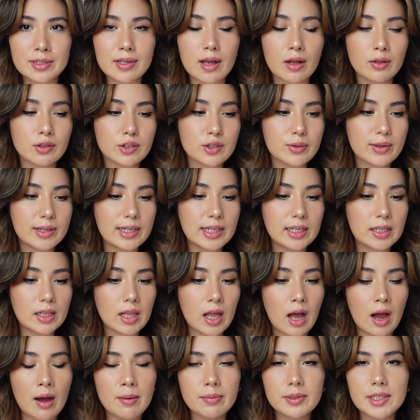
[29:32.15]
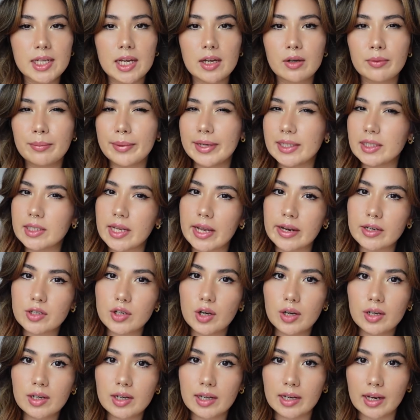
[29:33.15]
I'll do a little update on my
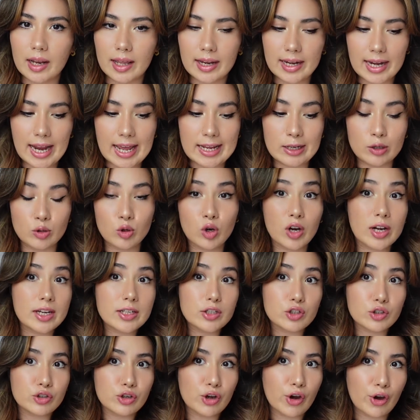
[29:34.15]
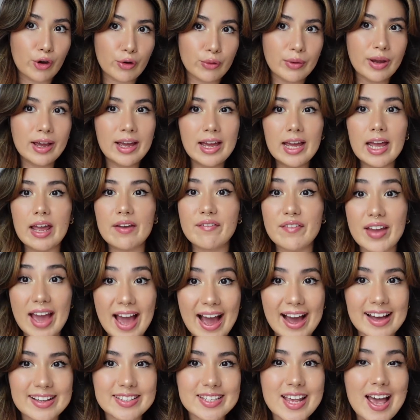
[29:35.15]
TikTok and like let you guys know if it
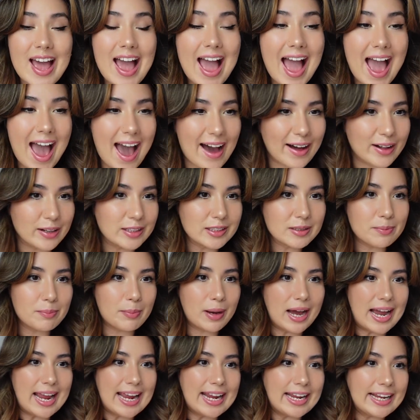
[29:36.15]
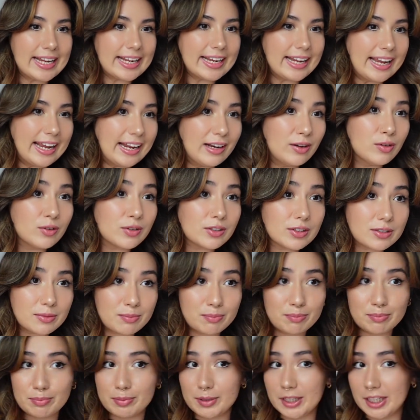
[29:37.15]
has held, but it looks
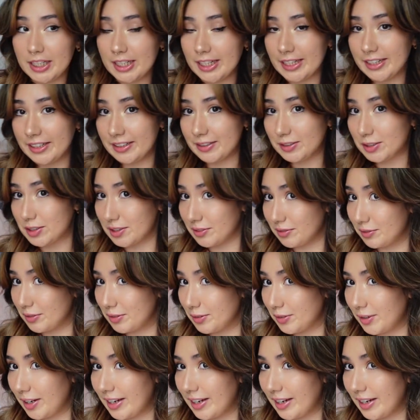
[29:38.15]
beautiful.